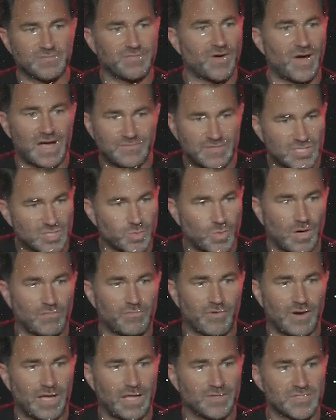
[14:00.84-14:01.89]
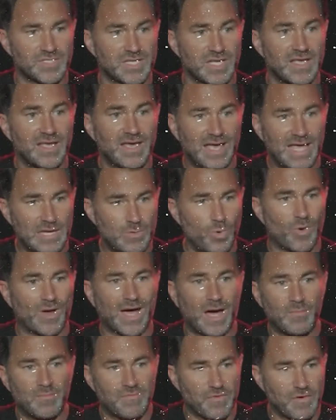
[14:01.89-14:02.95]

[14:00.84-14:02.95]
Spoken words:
survive the 12 rounds. He will come